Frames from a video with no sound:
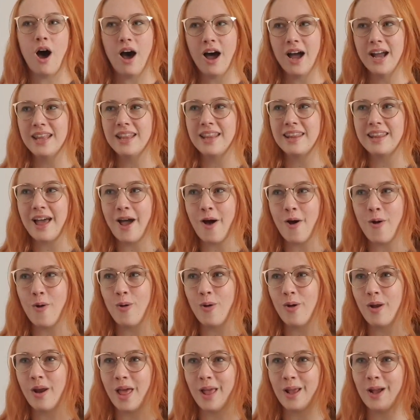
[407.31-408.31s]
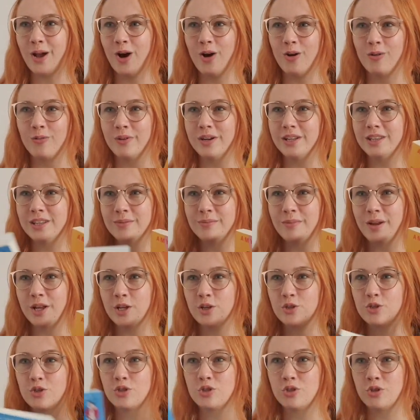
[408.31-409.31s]
Either that or like I'll read them
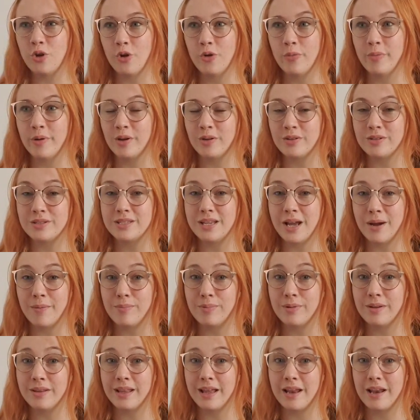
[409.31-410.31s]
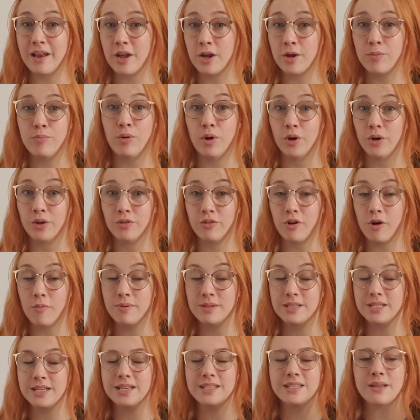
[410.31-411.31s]
like so beyond separate, they're like polar
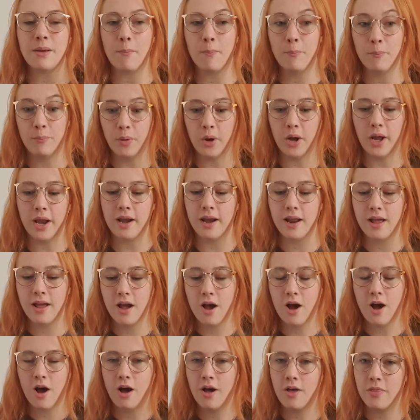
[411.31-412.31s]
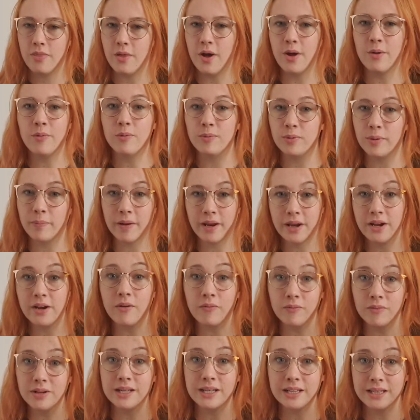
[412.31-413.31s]
opposites, but I will probably end
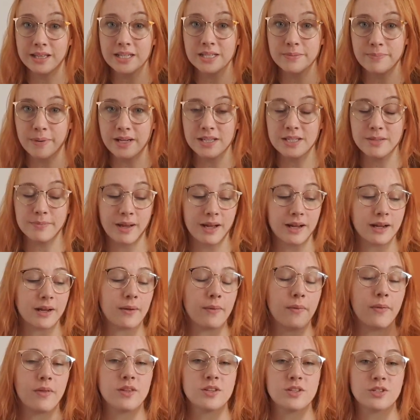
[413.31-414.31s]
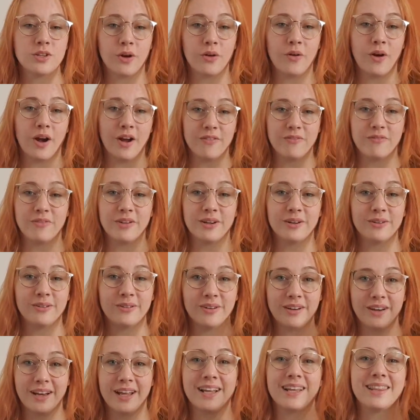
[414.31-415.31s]
up reading these back to back. So I
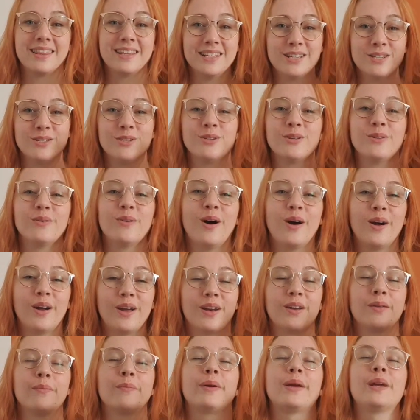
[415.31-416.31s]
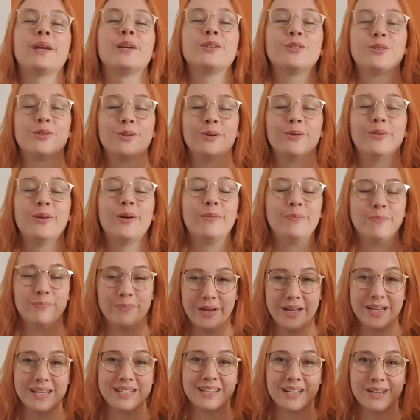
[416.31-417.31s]
feel like these two are gonna be two
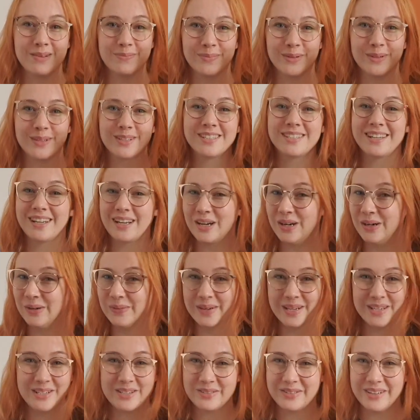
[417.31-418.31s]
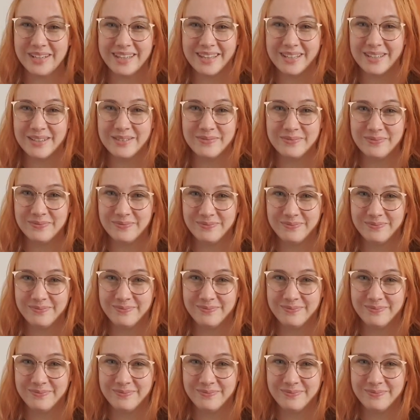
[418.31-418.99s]
amazing books and I can't wait to read them.